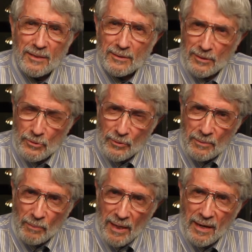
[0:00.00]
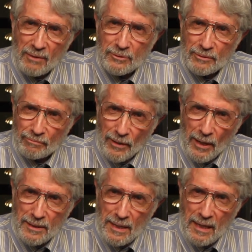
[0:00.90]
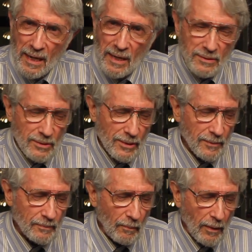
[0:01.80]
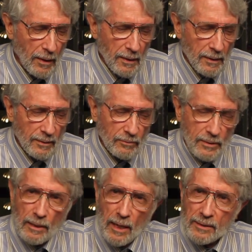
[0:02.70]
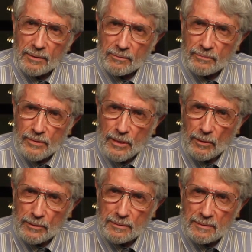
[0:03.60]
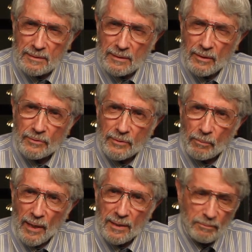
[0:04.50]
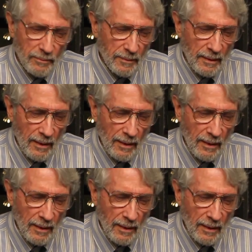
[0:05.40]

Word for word: a stream bed after a flood, and uh, there was a lot of silt on the bottom